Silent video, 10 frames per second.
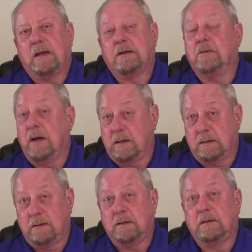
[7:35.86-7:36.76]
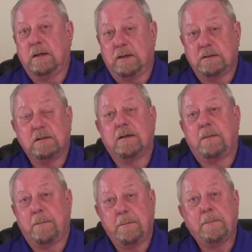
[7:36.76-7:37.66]
Correct. Yes.
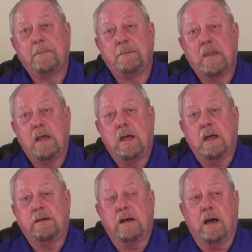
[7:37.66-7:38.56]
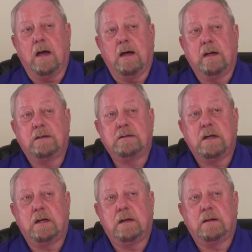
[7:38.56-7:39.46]
Yeah.
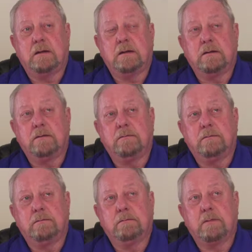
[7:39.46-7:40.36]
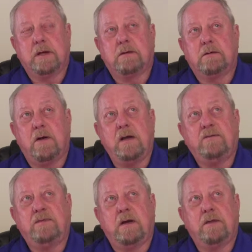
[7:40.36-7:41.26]
My
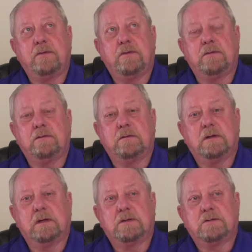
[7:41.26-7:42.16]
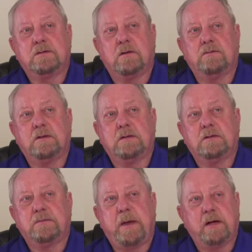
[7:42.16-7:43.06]
grandfather had served in
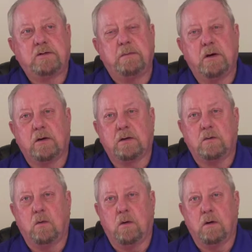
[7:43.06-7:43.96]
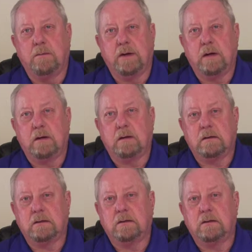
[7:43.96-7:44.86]
the Spanish-American War, but
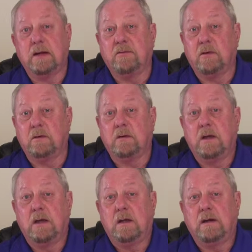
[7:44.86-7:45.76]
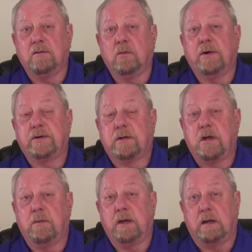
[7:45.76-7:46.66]
never went to
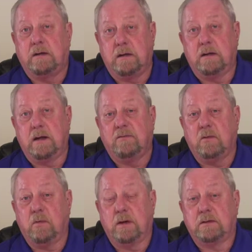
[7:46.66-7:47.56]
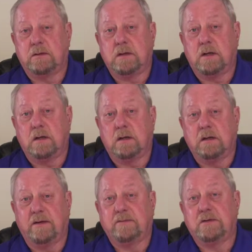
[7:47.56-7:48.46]
Cuba. He never left
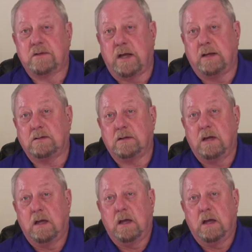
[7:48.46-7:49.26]
the States.